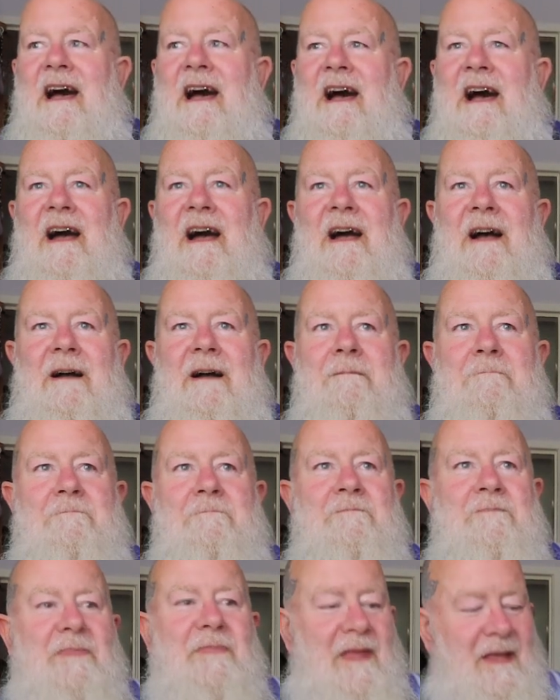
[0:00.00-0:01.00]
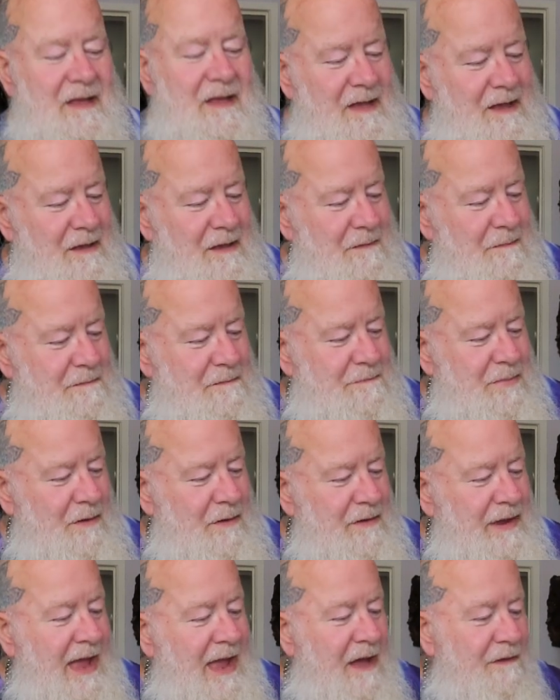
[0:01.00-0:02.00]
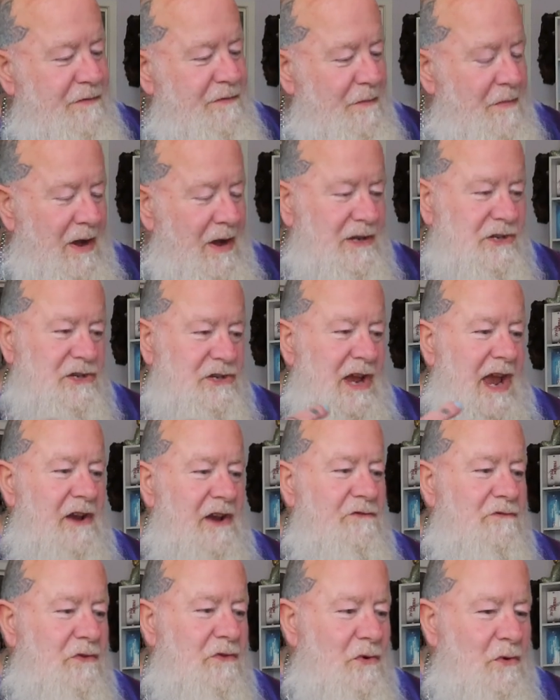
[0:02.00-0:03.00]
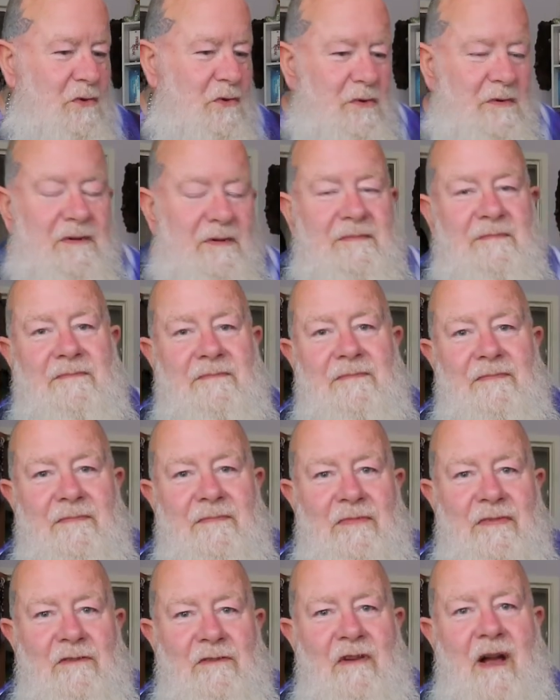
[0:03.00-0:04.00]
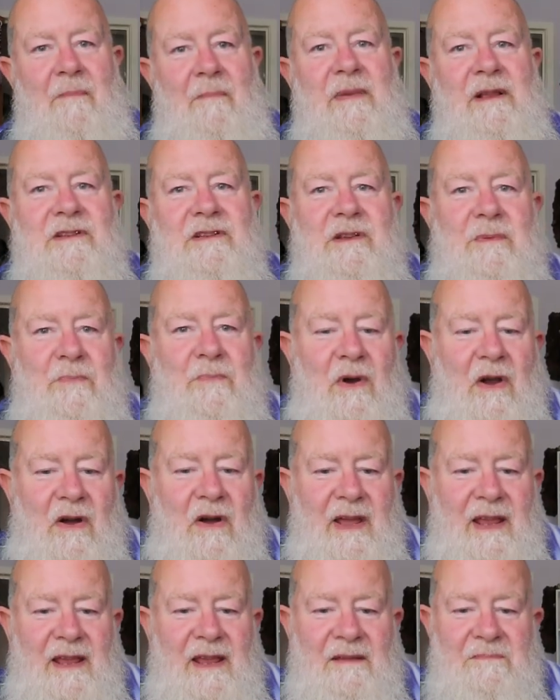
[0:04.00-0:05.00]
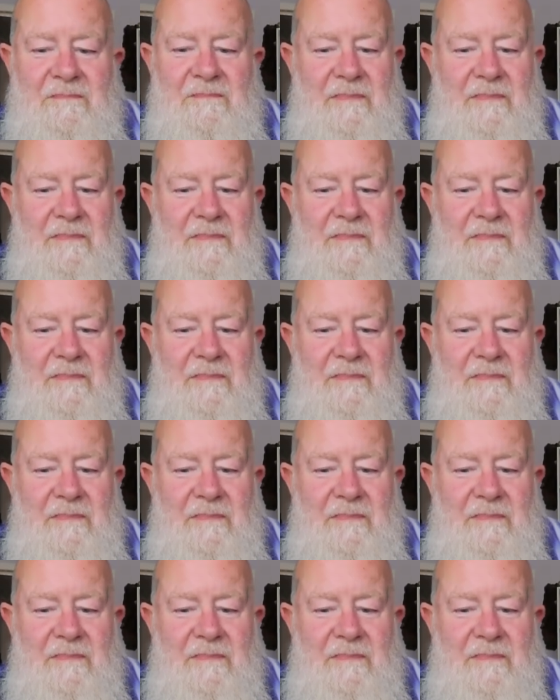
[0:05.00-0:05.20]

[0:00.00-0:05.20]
But yeah, for my general, the ramblings of Bry,